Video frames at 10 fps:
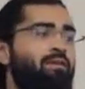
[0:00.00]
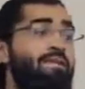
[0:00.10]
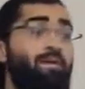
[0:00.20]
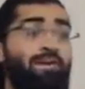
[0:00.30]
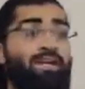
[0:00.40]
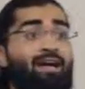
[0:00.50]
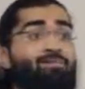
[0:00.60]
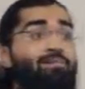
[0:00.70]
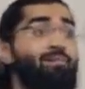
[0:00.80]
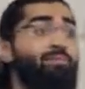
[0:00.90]
Yet when it
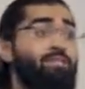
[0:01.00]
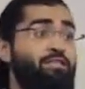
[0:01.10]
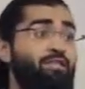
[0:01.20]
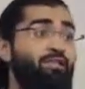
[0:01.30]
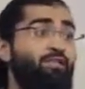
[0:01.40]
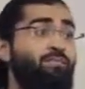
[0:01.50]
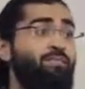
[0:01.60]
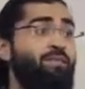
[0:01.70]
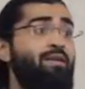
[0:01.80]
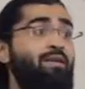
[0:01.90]
comes to the human genome,
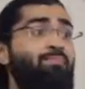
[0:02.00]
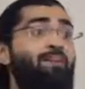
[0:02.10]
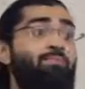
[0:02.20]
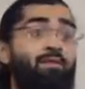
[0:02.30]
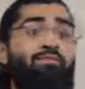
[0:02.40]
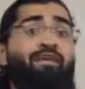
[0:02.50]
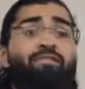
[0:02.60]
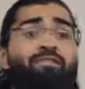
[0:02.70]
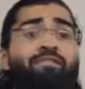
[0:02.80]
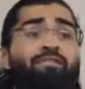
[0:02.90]
we have
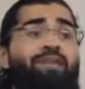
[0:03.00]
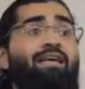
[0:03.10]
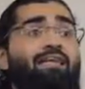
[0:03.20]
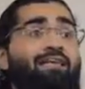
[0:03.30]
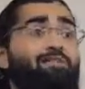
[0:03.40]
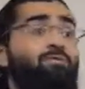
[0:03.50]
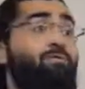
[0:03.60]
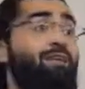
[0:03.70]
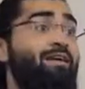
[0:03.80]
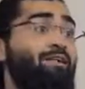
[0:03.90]
professors and scientists who are
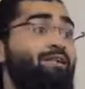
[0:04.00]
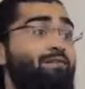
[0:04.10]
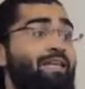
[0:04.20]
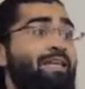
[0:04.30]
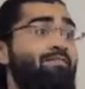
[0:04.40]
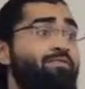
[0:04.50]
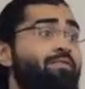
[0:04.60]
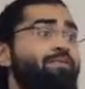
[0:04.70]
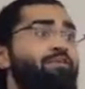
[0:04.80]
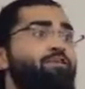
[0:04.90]
wanting us to believe
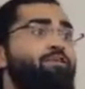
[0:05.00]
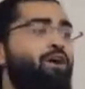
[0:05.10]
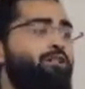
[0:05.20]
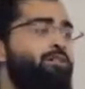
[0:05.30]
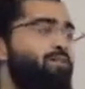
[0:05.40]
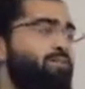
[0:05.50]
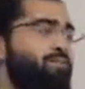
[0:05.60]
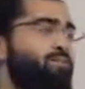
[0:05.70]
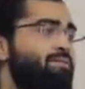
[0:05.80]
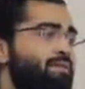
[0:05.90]
chance,
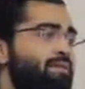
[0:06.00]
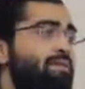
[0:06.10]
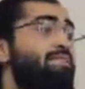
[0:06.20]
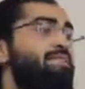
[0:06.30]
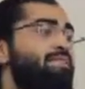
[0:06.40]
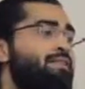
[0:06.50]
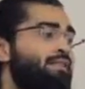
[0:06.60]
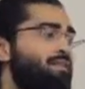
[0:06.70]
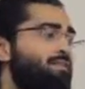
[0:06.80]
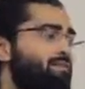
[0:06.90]

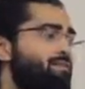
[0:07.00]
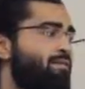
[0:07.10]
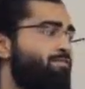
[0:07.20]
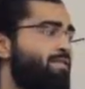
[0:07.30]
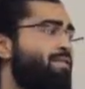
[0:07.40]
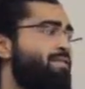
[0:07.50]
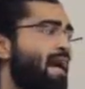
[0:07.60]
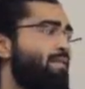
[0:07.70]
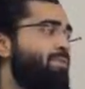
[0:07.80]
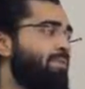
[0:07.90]
necessity. It just
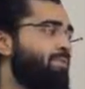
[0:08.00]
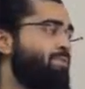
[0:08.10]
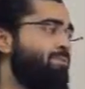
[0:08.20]
happened.